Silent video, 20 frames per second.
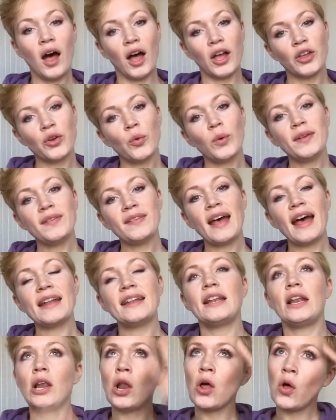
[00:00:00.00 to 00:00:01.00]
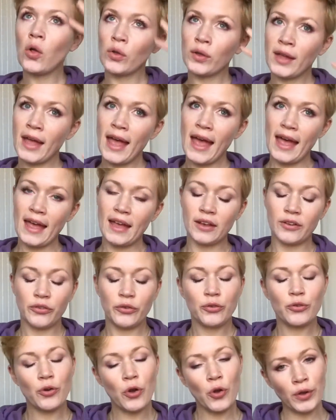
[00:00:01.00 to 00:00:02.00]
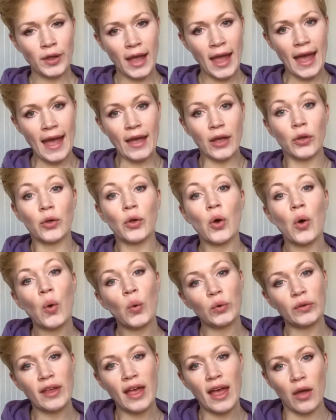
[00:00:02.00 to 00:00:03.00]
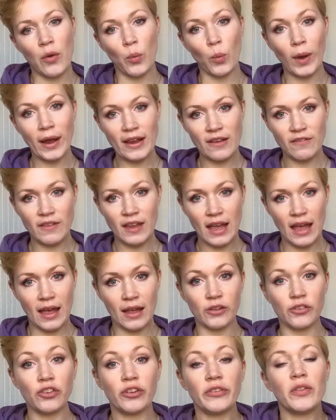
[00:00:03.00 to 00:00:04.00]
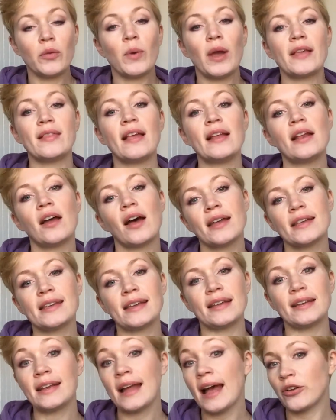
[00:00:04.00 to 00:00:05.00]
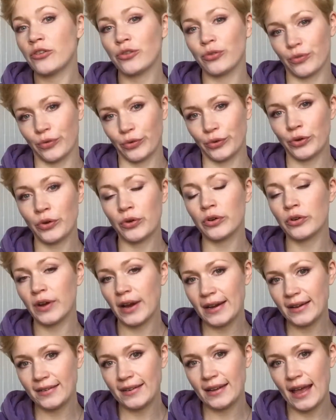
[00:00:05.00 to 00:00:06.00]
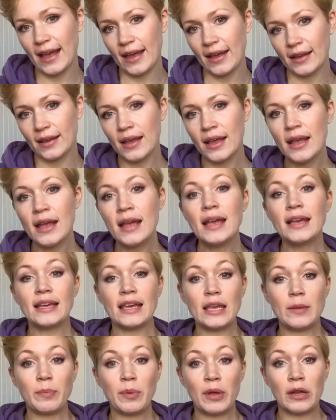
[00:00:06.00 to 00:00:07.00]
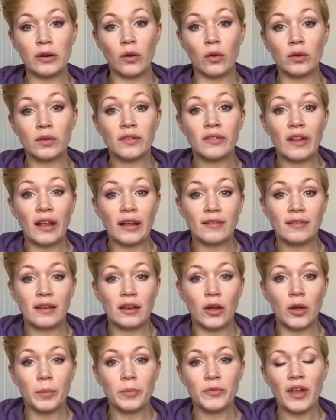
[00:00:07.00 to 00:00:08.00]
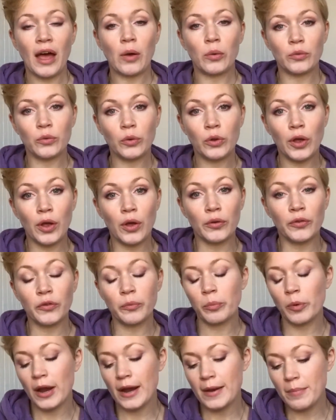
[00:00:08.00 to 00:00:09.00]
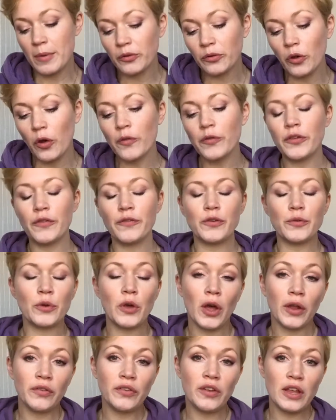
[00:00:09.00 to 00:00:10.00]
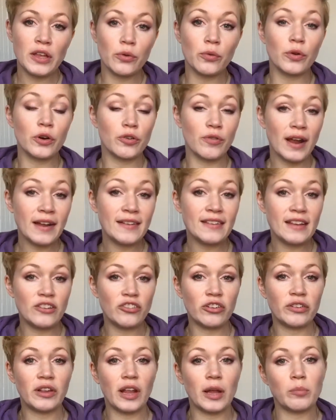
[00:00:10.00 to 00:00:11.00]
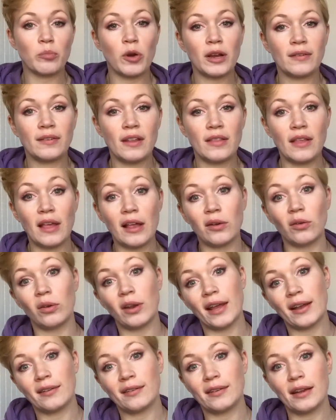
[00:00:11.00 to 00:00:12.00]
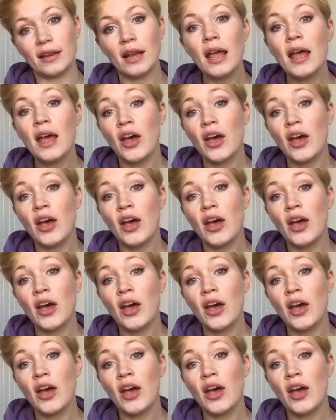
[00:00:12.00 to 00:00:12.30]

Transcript: I always had long hair, strong hair, gold hair, wavy hair, just the way they like it, natural, not crazy hair keep it long, sex it up, tousle curled, sprayed but soft. If you cut it, you'll regret it, just like Brexit, they'll all exit.